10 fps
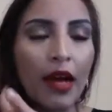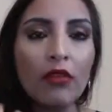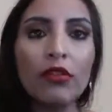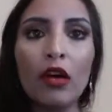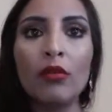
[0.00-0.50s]

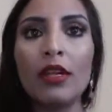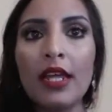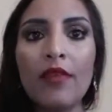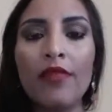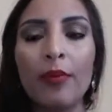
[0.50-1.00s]
I will
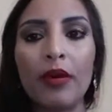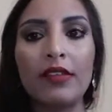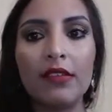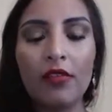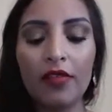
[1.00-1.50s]
leave the
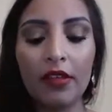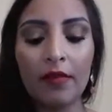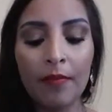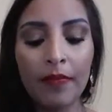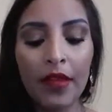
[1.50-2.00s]
prices of
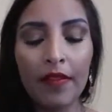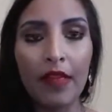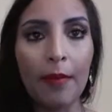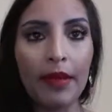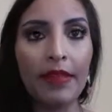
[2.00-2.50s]

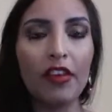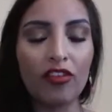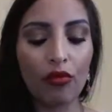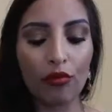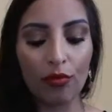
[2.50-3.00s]
them in the
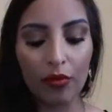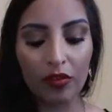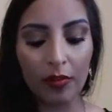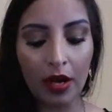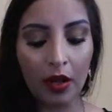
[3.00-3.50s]
description
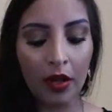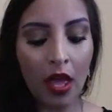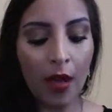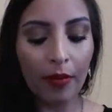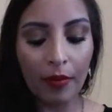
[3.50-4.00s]
box below.
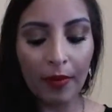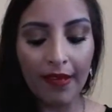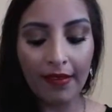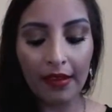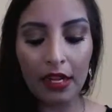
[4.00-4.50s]
But
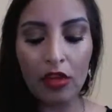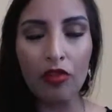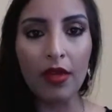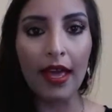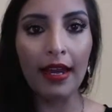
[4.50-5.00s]
basically
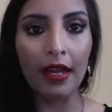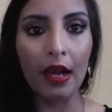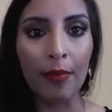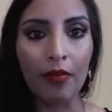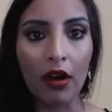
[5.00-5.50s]
you get
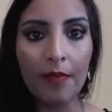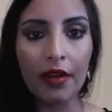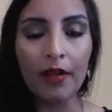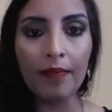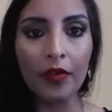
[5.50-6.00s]
like a
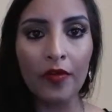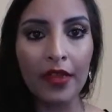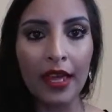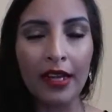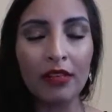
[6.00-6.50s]
primer on
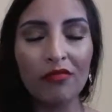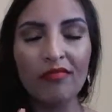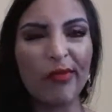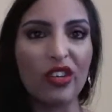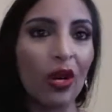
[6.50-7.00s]
the end,
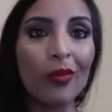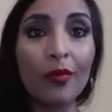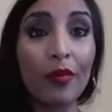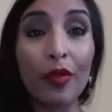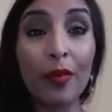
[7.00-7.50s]
which I
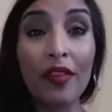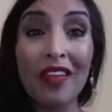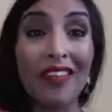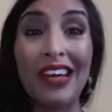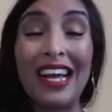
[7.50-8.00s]
wouldn't bother with
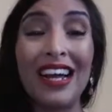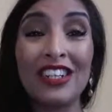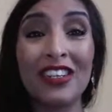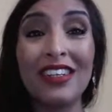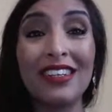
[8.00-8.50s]
because I
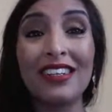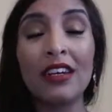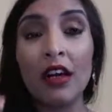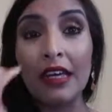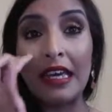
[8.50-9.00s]
actually
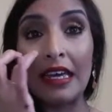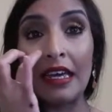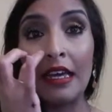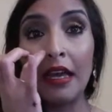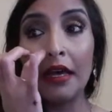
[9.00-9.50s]
didn't like it.